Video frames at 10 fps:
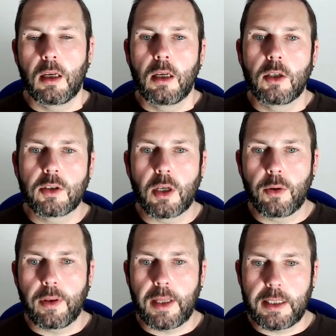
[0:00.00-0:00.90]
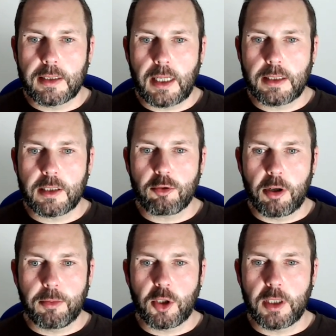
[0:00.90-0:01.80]
So the scent
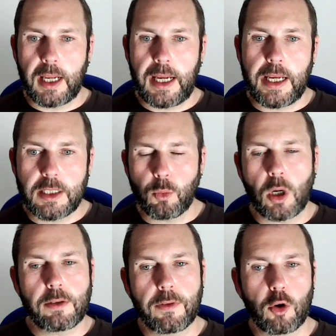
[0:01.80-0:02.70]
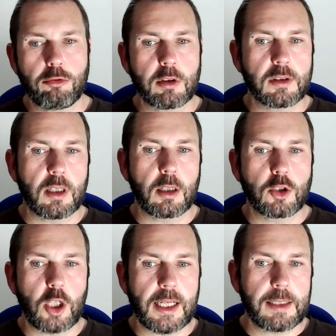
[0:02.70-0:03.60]
description is white florals,
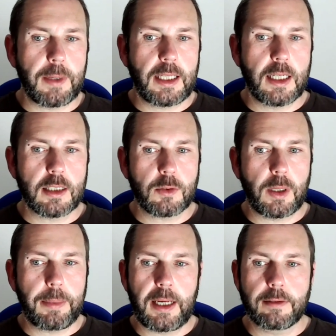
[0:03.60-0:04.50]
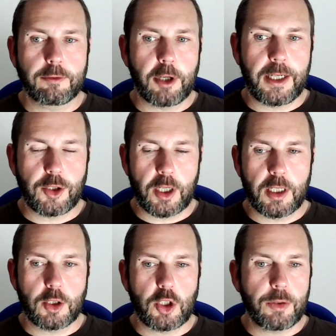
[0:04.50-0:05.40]
jasmine, sweet pea and freesia,
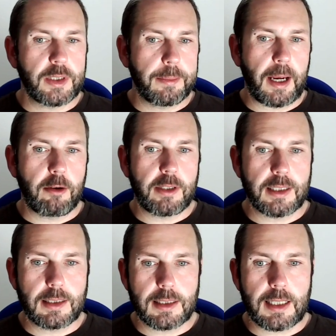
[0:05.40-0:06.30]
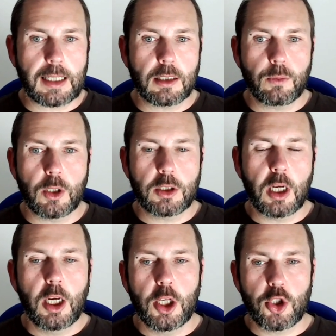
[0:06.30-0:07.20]
juicy berries and sandalwood,
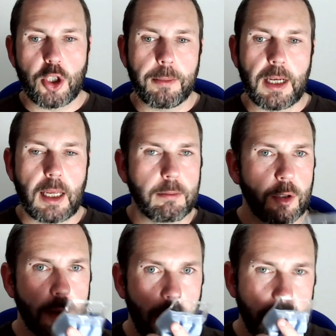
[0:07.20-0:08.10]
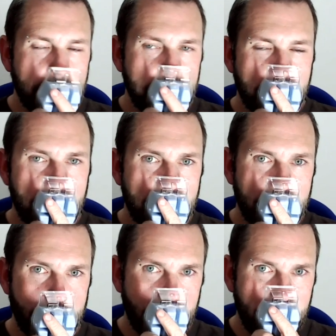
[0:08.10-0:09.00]
shimmer like moonlight.
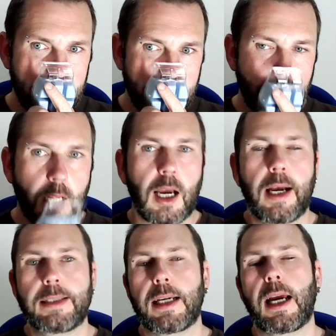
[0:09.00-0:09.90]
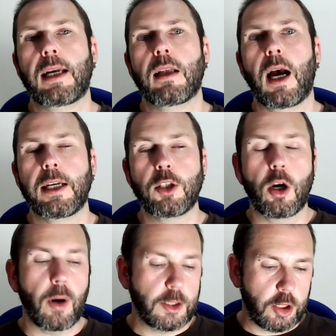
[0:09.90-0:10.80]
And I know
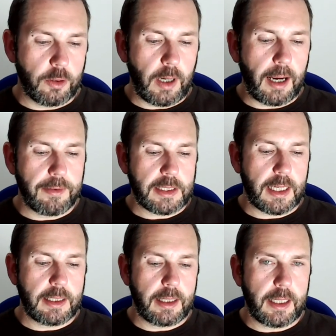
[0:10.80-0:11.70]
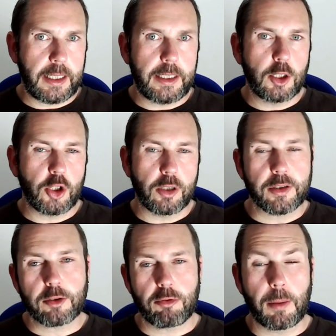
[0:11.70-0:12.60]
I do have it in the sugar
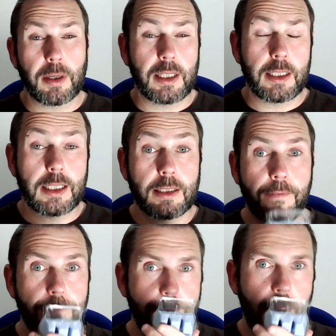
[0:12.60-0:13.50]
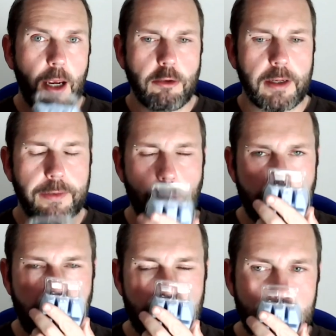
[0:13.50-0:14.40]
scrub, and it is very, very
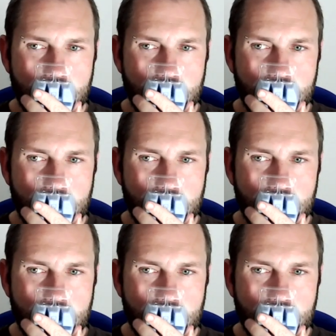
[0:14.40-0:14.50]
nice.